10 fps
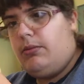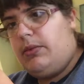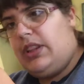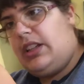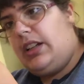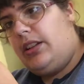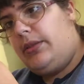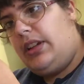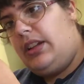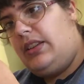with the
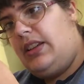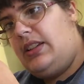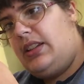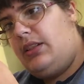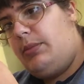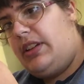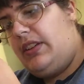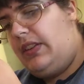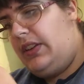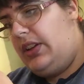coloring and detail
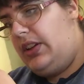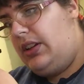bits.